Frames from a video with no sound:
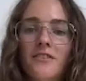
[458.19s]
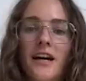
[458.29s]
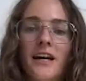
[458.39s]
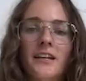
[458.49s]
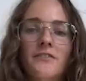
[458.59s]

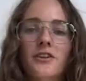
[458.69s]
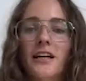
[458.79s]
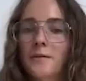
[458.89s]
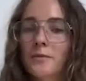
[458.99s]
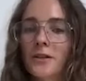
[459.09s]
and if
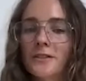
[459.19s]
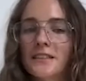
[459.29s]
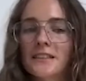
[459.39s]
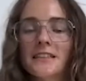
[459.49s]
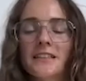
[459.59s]
you're able to
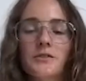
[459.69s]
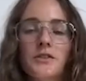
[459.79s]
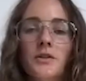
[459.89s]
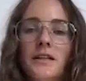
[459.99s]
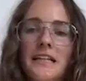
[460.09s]
continue
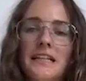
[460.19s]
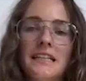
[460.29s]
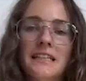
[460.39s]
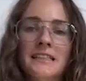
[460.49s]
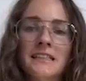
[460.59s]

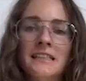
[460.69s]
donating,